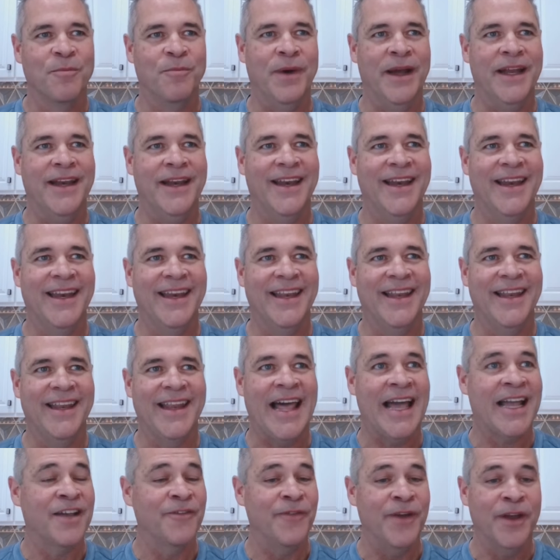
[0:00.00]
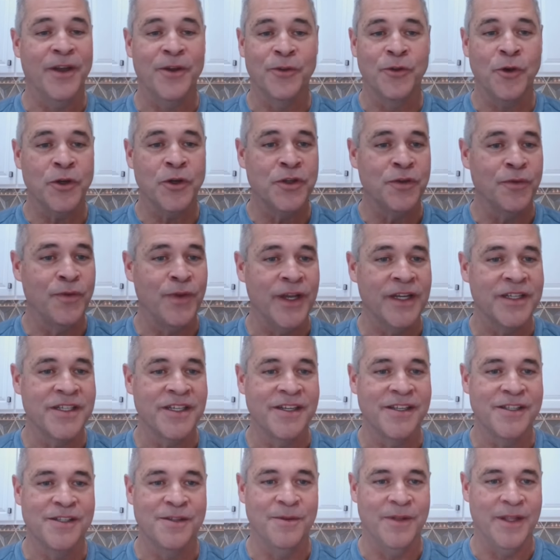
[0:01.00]
But lack of ankle
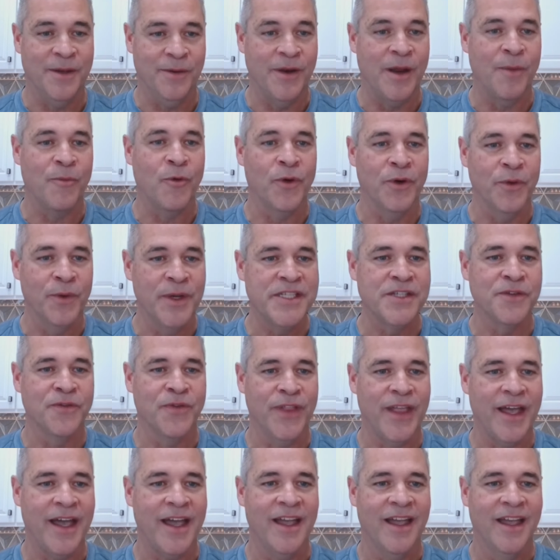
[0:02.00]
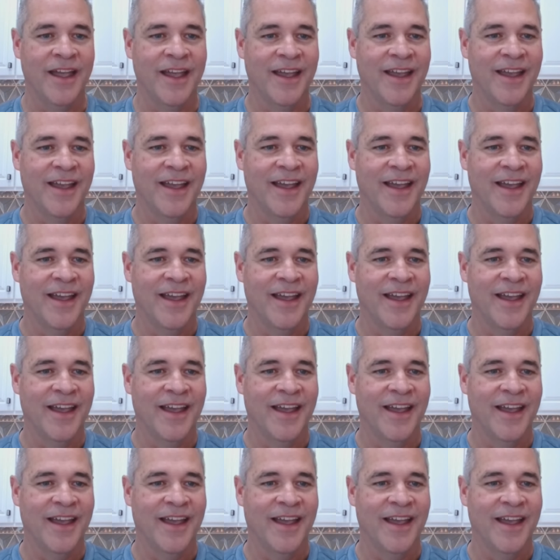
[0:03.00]
dorsiflexion is the number one reason for that.